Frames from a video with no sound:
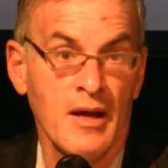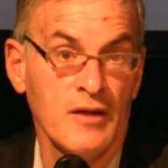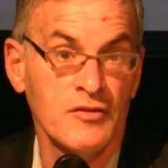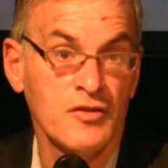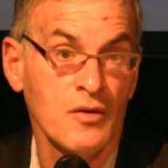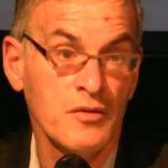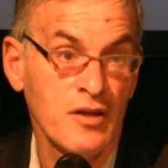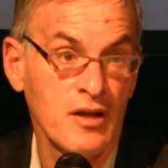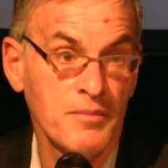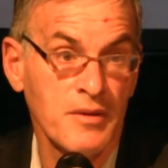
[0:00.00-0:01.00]
And
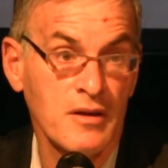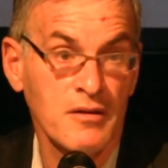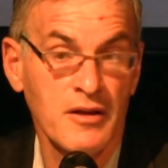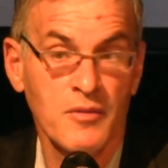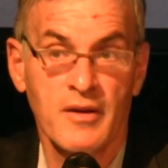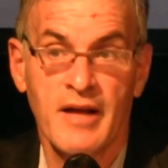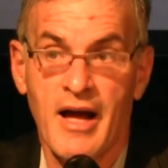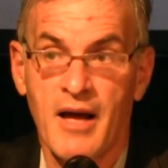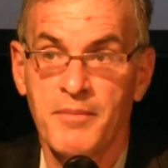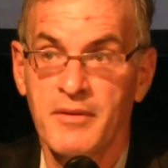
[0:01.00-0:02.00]
so typically what
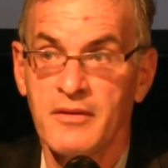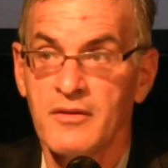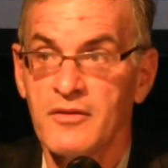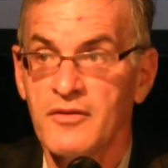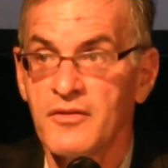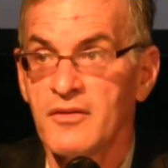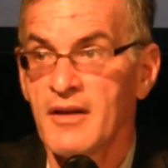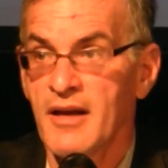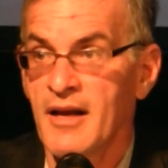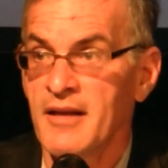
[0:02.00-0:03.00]
happens,
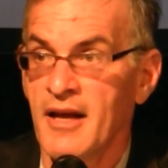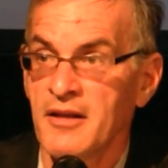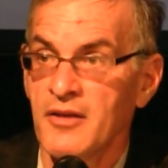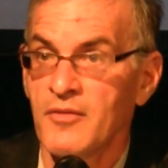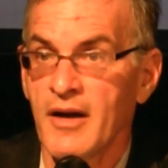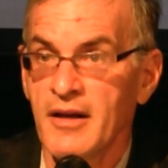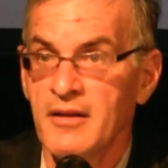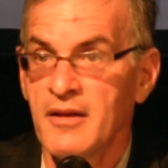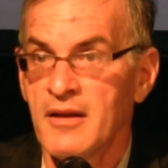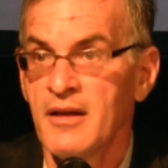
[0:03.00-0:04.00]
at any
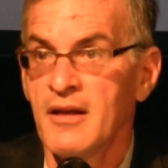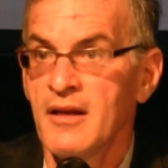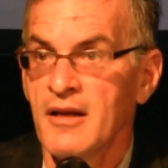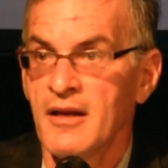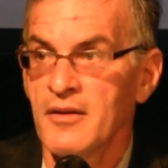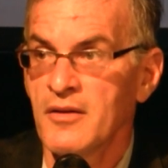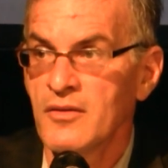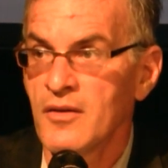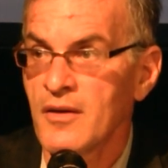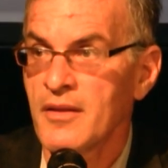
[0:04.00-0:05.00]
rate in the
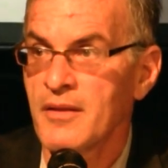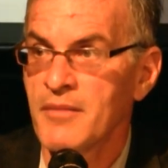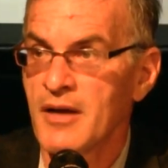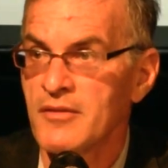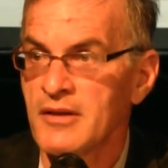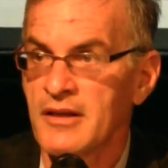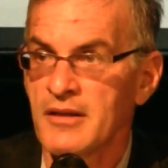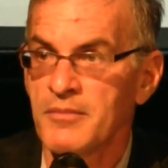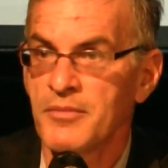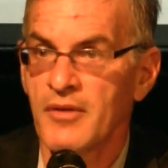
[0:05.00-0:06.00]
North
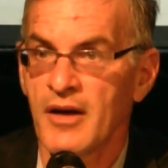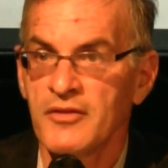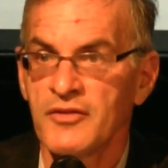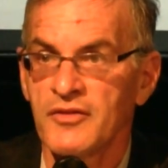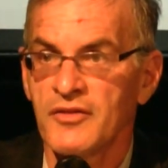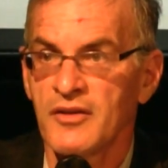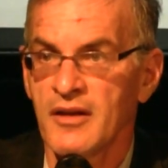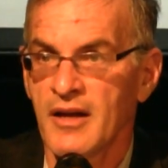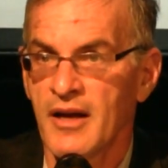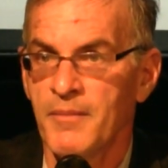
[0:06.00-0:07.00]
American
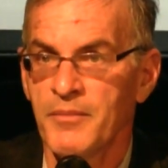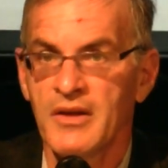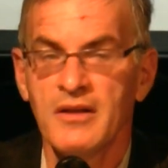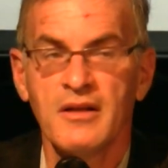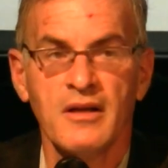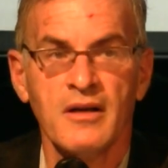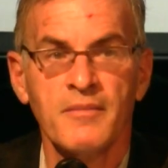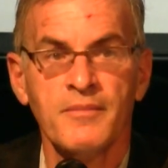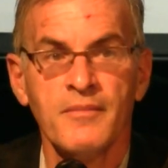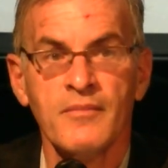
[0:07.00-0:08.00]
press and
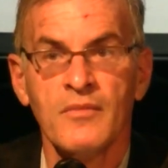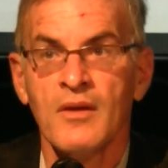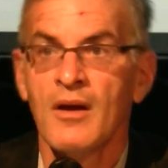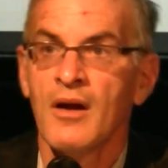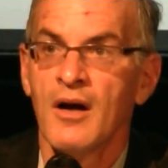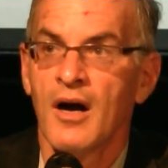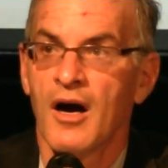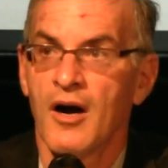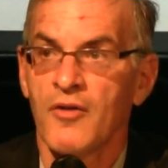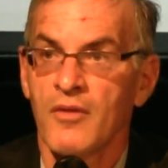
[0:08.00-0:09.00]
media,
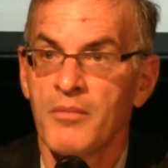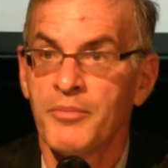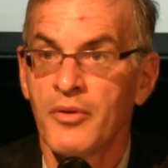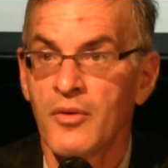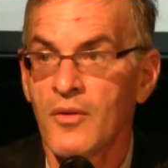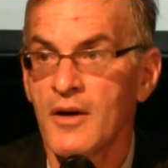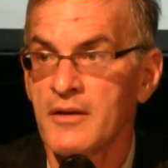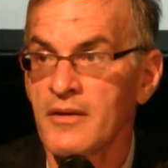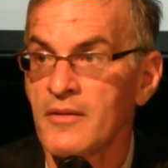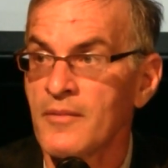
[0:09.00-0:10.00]
a
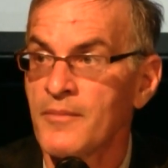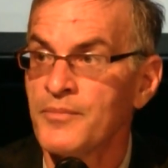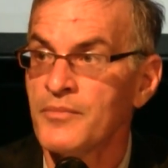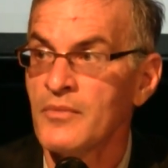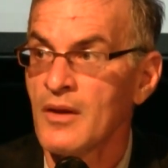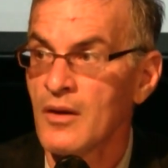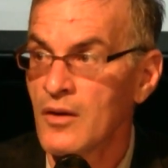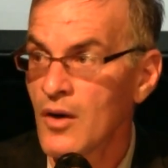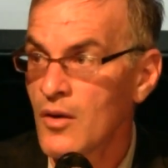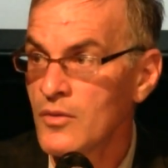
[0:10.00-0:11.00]
reporter
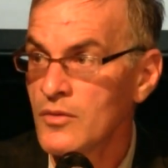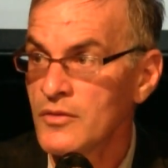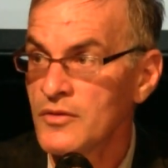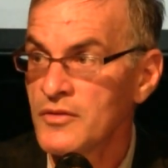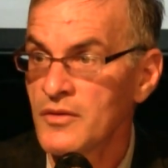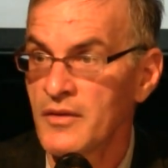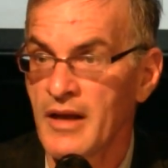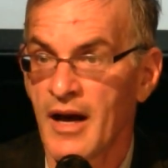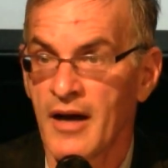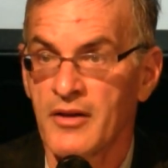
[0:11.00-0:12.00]
goes to
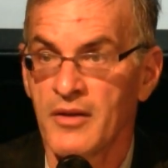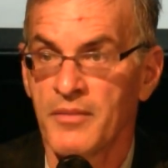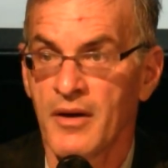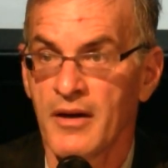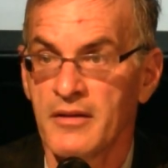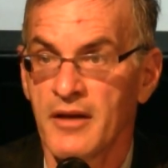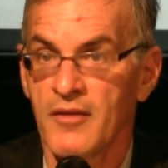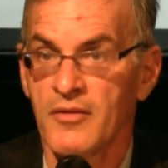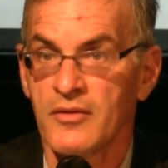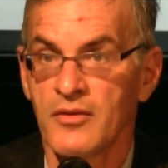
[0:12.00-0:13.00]
the occupied
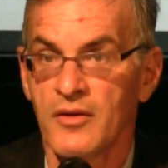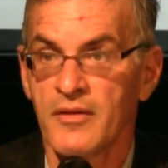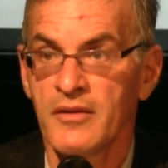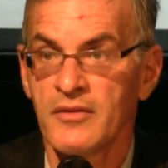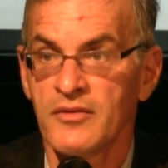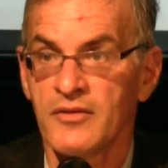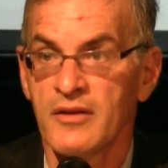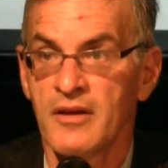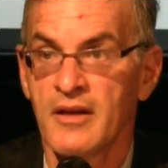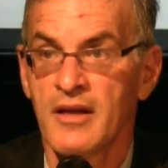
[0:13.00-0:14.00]
territories.